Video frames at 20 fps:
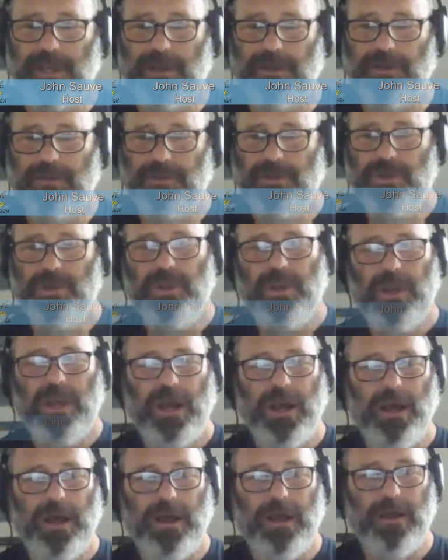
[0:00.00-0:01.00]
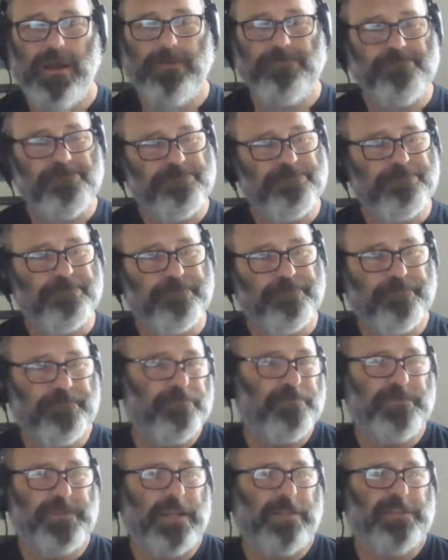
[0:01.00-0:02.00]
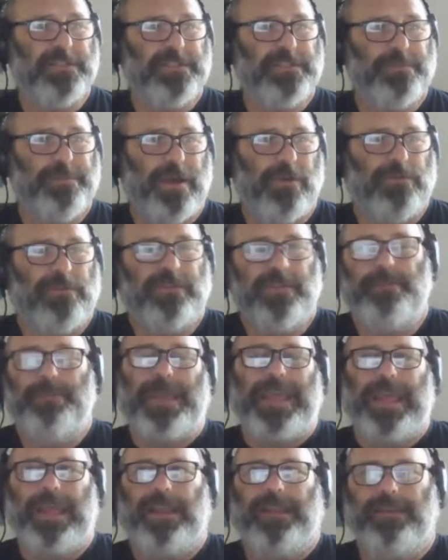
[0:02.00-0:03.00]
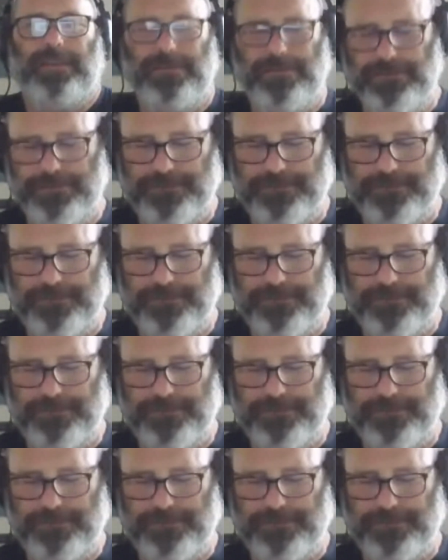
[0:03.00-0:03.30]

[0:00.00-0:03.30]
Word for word: uh, uh, tell us about the band.